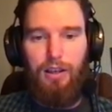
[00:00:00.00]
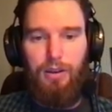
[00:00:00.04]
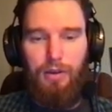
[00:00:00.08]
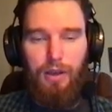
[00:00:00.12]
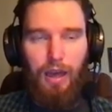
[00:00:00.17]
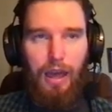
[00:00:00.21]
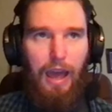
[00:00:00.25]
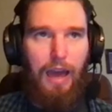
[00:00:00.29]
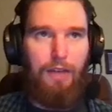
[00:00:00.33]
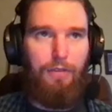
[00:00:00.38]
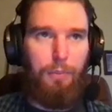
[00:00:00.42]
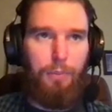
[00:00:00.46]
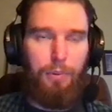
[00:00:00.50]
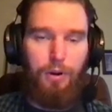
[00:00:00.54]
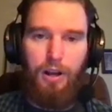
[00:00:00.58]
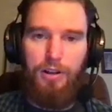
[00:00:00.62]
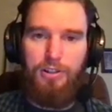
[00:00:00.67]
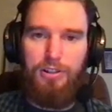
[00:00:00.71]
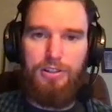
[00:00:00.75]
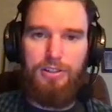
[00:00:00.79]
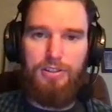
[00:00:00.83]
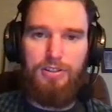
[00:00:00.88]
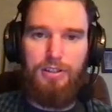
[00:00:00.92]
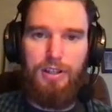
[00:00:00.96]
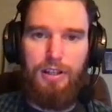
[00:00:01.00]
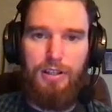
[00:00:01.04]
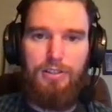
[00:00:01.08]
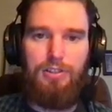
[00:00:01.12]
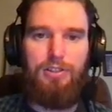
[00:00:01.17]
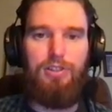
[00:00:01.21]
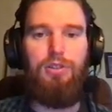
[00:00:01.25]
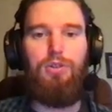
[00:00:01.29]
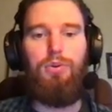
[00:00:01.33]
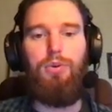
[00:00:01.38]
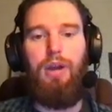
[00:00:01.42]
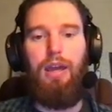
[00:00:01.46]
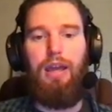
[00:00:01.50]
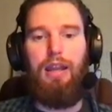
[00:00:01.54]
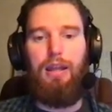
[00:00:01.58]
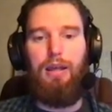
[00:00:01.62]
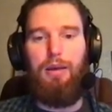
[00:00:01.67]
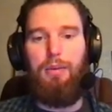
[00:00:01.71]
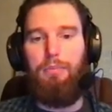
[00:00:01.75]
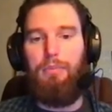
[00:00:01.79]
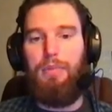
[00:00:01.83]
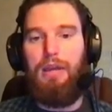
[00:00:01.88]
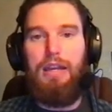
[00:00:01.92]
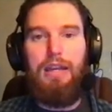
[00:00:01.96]
have a project assigned to you and
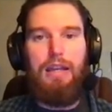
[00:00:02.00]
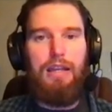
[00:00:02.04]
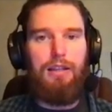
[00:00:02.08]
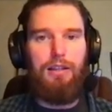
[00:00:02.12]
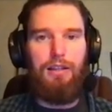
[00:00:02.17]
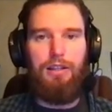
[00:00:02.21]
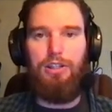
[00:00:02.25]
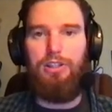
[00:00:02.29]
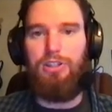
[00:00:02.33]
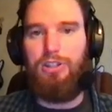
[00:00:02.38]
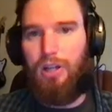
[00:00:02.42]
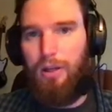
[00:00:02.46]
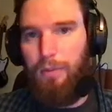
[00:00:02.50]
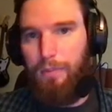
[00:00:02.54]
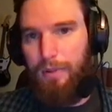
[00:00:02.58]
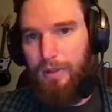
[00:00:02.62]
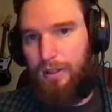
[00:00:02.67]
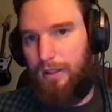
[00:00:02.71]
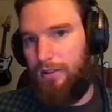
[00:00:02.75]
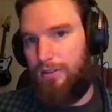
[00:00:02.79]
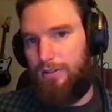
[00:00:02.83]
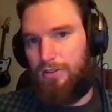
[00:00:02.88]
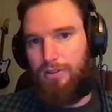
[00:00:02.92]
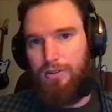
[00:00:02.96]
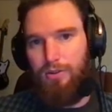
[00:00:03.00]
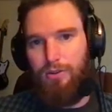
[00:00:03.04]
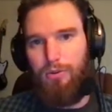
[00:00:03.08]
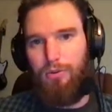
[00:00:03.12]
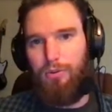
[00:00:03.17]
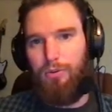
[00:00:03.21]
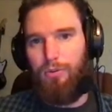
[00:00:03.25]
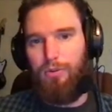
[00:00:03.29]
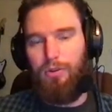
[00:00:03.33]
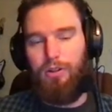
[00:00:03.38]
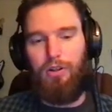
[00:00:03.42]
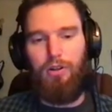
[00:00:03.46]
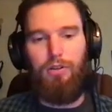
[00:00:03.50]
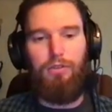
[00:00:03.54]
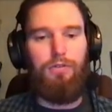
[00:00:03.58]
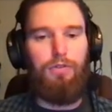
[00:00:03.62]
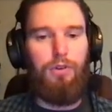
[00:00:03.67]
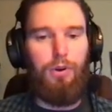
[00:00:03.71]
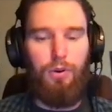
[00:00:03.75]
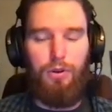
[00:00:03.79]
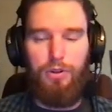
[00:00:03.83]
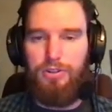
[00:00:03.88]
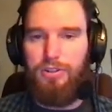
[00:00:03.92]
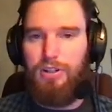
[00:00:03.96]
immediately jump into,
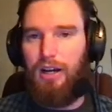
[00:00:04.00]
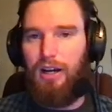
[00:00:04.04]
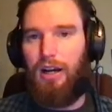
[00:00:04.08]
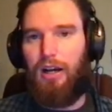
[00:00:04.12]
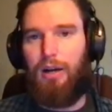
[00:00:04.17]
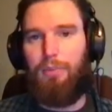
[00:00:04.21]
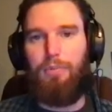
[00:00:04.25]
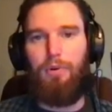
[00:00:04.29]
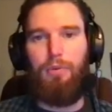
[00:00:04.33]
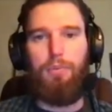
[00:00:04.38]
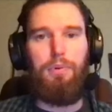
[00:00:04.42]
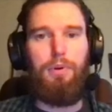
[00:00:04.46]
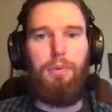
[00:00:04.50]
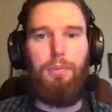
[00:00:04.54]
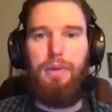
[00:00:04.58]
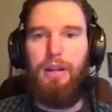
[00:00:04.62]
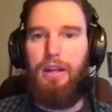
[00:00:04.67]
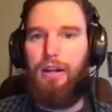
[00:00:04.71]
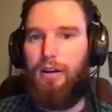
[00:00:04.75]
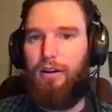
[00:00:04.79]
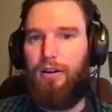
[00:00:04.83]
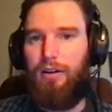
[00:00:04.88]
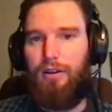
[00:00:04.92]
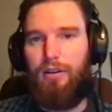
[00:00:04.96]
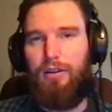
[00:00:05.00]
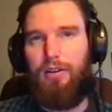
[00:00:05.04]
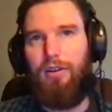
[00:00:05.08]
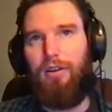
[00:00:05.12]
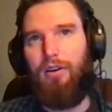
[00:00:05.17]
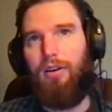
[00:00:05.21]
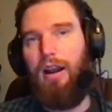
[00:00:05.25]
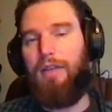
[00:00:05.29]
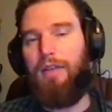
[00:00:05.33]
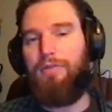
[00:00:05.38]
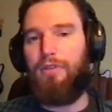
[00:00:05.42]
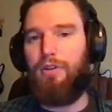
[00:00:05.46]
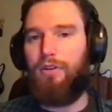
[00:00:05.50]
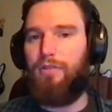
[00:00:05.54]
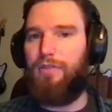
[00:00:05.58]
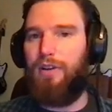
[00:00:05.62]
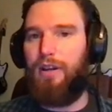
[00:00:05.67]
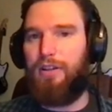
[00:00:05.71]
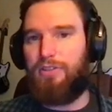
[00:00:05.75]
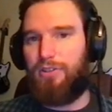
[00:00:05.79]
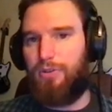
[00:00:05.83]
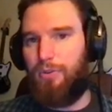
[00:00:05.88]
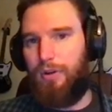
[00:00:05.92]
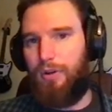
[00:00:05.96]
Photoshop or Premiere or After
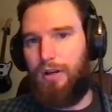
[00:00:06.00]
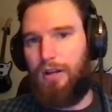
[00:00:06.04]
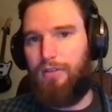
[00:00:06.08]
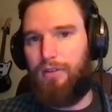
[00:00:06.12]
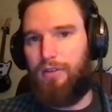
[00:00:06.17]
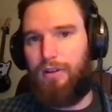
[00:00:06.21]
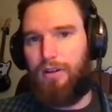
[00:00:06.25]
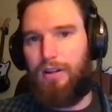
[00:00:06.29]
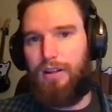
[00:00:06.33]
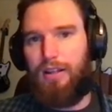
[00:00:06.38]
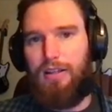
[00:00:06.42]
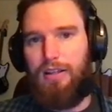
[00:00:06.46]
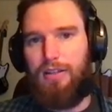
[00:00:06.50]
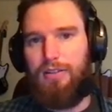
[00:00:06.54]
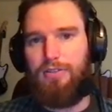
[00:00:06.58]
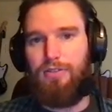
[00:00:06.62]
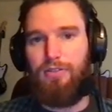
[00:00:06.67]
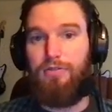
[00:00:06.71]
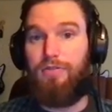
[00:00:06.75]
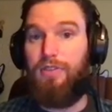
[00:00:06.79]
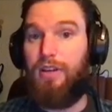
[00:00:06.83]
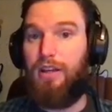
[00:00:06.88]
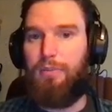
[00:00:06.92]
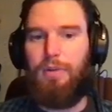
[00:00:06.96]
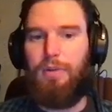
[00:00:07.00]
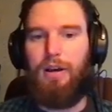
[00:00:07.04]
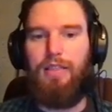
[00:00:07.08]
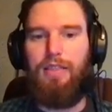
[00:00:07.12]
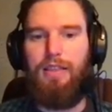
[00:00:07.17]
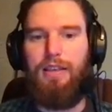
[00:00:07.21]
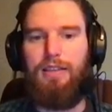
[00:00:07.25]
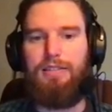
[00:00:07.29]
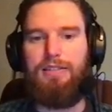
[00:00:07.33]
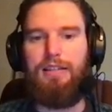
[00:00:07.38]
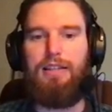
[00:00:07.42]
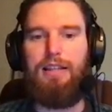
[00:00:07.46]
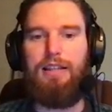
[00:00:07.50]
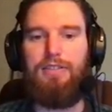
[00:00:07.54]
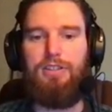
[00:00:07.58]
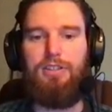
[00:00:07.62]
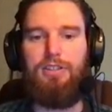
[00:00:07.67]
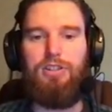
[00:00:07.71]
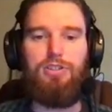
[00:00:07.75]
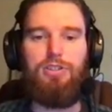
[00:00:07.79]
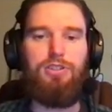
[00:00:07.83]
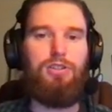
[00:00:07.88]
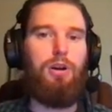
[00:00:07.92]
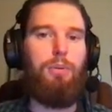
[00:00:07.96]
Effects or whatever it is, or Figma and things like this, and
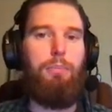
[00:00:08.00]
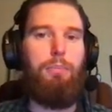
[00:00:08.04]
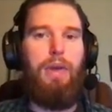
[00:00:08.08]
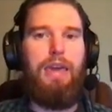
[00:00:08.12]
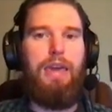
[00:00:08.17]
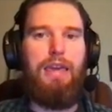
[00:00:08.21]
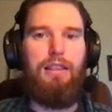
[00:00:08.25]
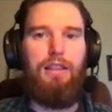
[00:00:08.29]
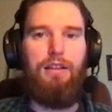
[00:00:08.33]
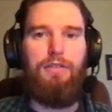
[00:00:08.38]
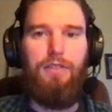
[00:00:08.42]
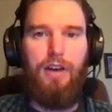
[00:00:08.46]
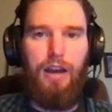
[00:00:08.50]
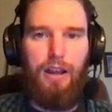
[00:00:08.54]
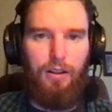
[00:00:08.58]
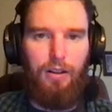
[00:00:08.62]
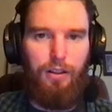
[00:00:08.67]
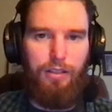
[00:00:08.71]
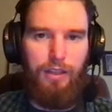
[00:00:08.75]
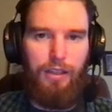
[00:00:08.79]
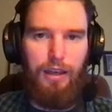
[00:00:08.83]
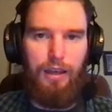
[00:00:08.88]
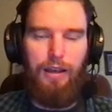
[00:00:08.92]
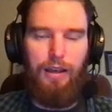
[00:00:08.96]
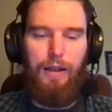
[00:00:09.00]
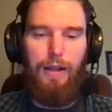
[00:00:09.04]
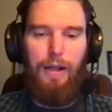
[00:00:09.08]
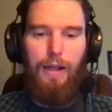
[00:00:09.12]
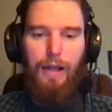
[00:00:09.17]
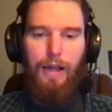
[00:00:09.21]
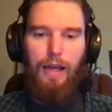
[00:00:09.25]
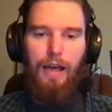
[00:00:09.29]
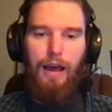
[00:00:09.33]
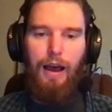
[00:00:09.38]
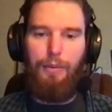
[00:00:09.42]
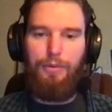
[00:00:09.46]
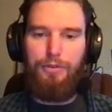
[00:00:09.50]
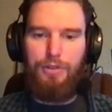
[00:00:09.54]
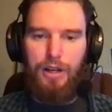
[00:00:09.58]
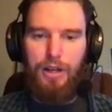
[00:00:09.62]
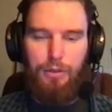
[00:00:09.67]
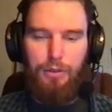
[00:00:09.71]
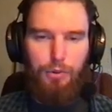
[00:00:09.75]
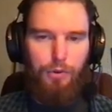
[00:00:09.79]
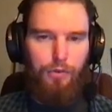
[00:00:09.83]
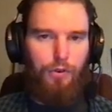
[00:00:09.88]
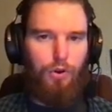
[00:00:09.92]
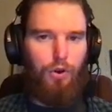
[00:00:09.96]
just start making the final thing. I'm trying
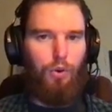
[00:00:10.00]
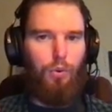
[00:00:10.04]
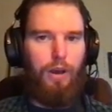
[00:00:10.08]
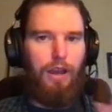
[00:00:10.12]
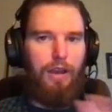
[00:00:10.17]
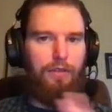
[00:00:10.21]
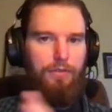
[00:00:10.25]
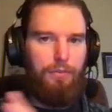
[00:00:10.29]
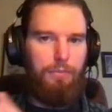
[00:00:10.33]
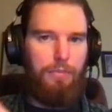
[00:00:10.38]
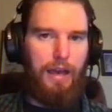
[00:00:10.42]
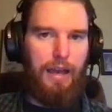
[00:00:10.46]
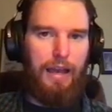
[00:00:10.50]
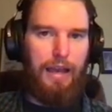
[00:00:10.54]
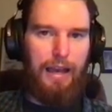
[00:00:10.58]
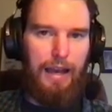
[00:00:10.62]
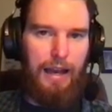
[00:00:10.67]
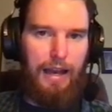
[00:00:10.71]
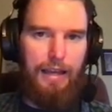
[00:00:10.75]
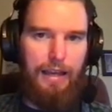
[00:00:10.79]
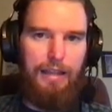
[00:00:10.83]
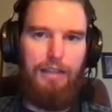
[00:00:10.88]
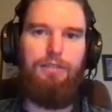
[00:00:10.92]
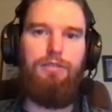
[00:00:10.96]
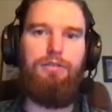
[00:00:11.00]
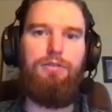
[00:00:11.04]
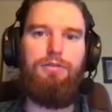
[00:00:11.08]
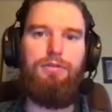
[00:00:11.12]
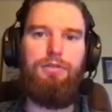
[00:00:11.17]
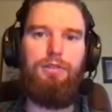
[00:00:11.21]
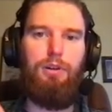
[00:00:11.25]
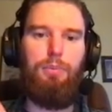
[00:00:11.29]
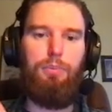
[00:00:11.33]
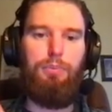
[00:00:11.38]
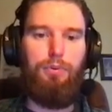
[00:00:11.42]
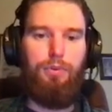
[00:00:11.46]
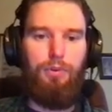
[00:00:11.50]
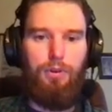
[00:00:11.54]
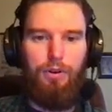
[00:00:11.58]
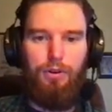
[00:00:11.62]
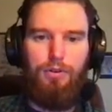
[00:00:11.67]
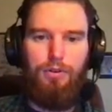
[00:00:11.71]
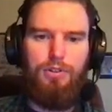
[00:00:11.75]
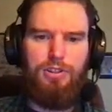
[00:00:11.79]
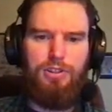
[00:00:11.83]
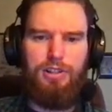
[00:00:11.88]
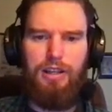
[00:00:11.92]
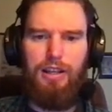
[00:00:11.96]
to move you away from that kind of
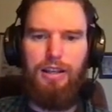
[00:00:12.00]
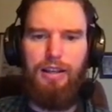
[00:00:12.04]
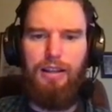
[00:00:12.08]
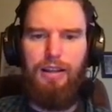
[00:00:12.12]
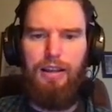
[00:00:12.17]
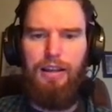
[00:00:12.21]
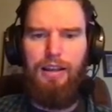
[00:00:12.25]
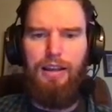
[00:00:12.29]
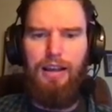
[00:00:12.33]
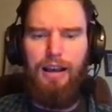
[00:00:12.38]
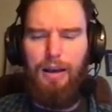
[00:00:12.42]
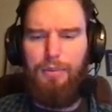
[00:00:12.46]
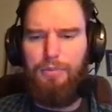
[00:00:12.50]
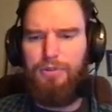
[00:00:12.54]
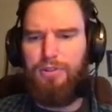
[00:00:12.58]
approach, and I'm